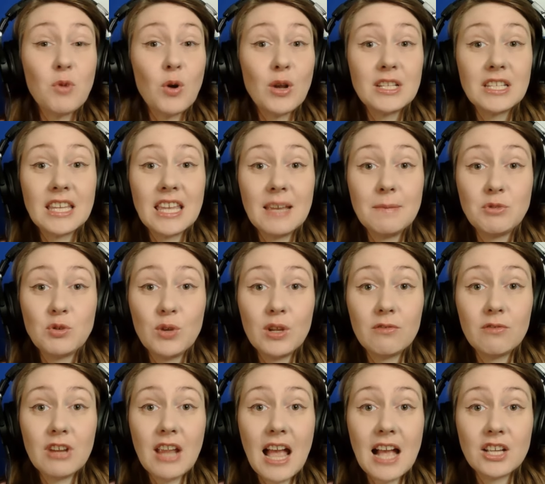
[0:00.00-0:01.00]
going to keep
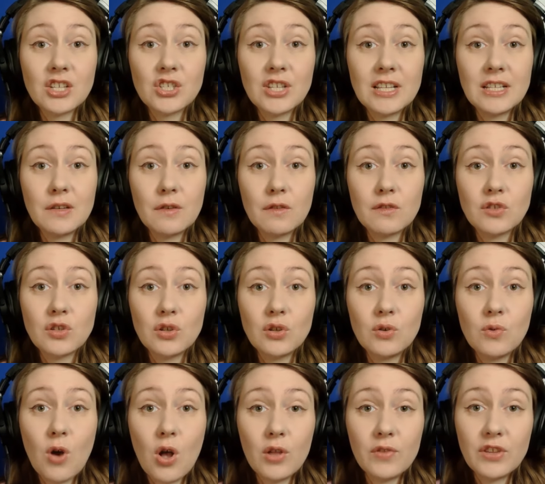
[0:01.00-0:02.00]
doing reactions
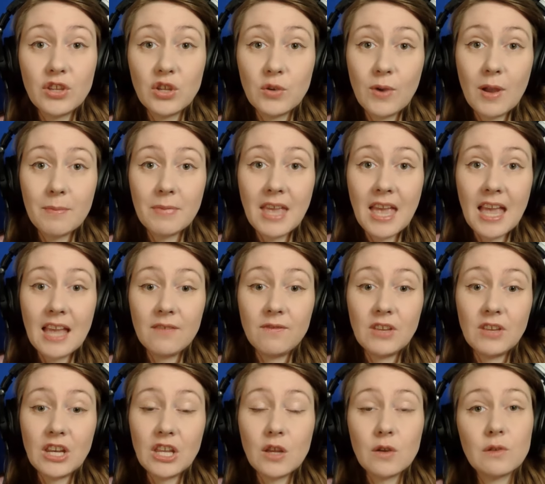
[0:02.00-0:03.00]
to all the UMK
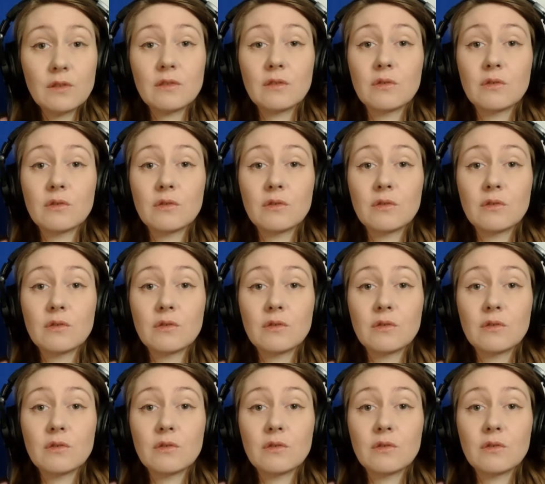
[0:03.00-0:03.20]
videos.